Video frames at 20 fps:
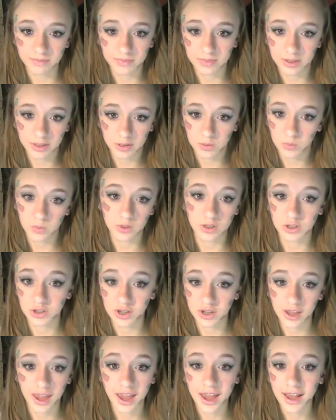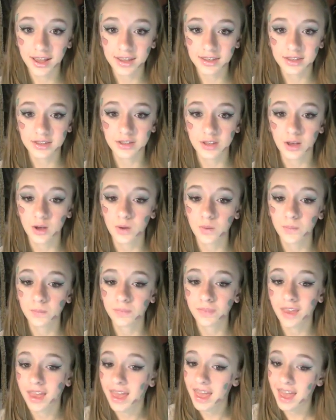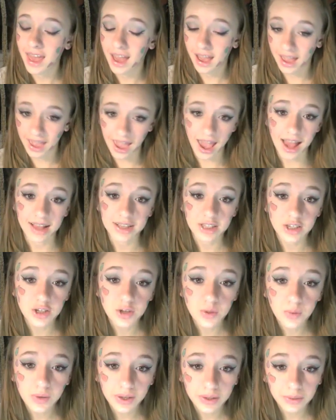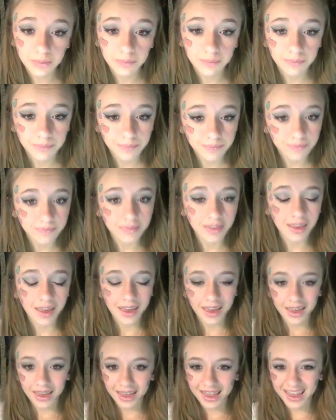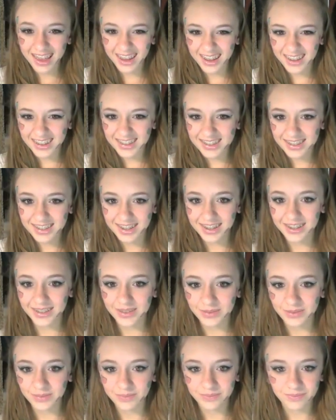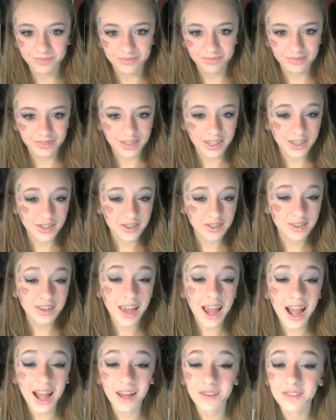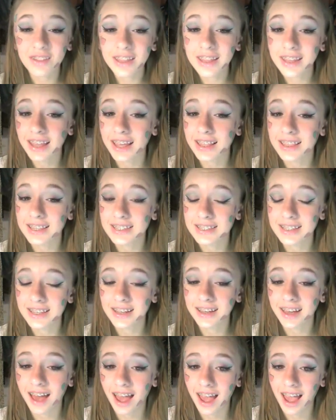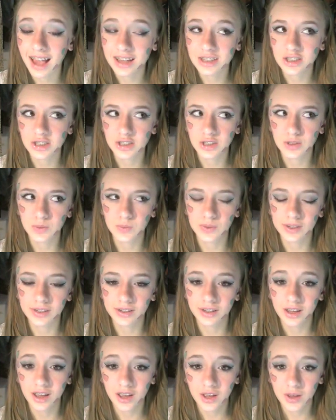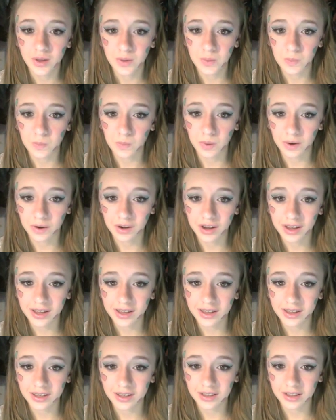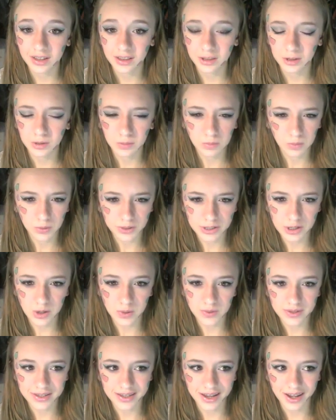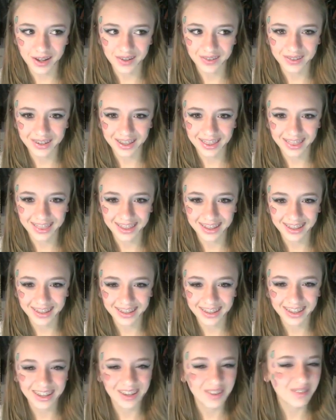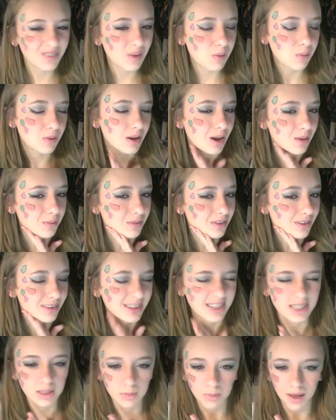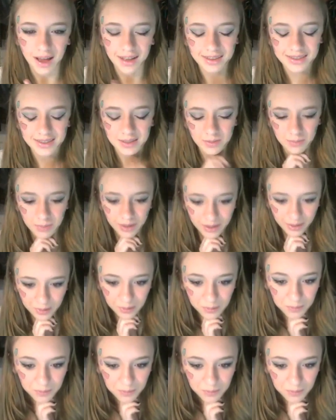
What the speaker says: It's what she has, so I had to do it. And so yeah, I really like this look. I actually would wear it a little more toned down, I think, you know, maybe not with all the spots, but